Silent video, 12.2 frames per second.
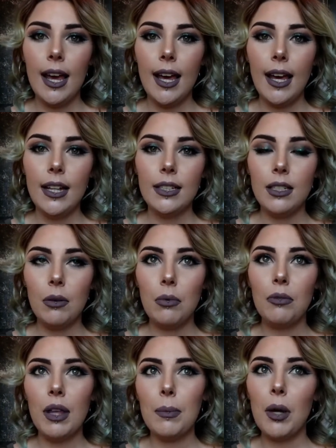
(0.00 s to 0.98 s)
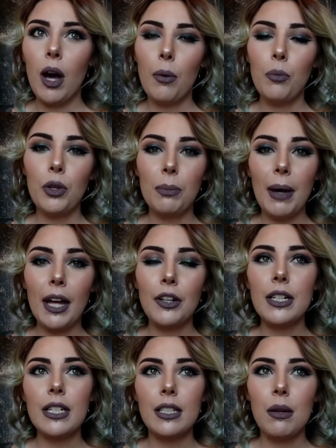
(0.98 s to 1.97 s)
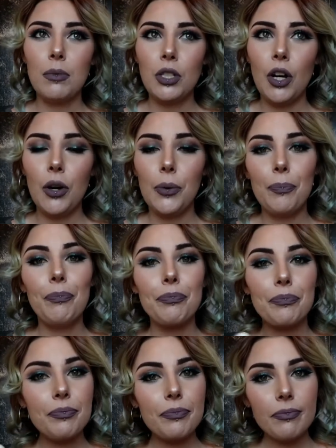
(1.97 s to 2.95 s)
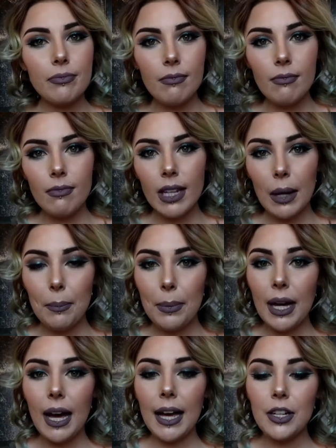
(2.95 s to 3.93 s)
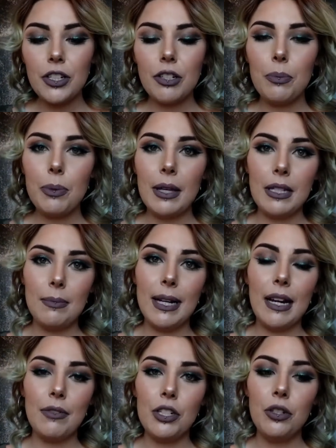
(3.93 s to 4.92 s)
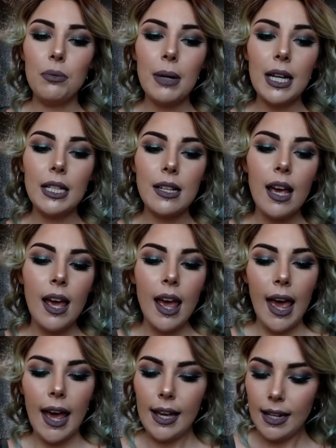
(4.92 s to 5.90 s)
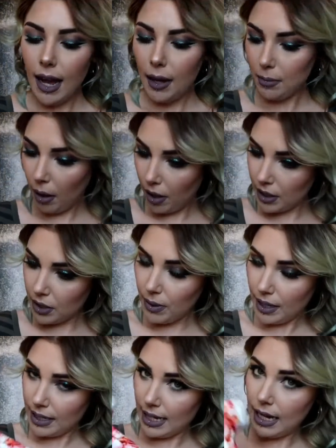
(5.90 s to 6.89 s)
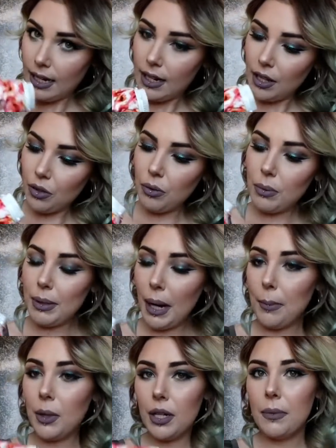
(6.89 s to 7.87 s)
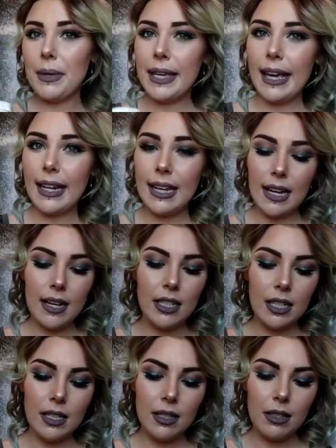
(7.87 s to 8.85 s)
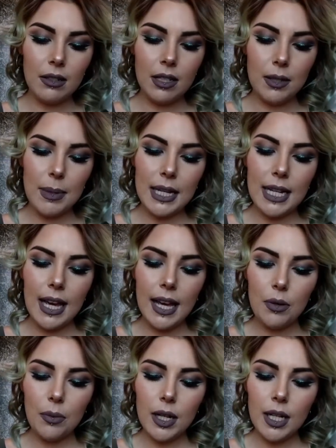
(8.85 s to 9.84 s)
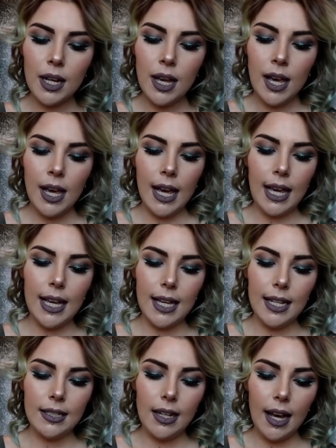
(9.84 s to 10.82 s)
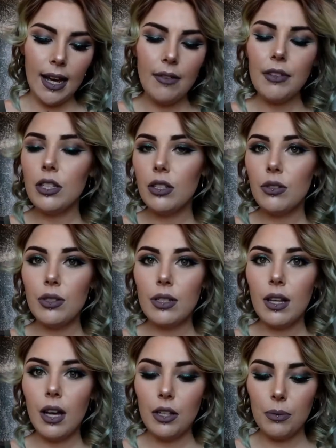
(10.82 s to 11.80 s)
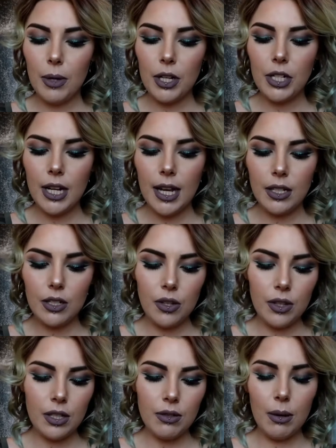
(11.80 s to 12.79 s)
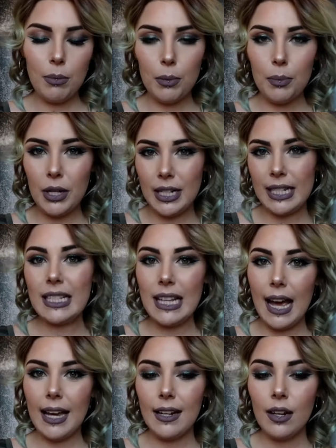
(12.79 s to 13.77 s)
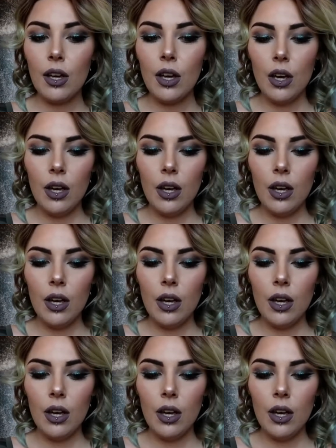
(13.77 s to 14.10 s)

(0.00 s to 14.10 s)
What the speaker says: and some of them come with batteries, some don't. But I usually replace mine every 2 months, and I'm already ready to get another one, but I'm going to be getting a spinning head one, and I haven't used the other brush yet, so this one I'm going to put aside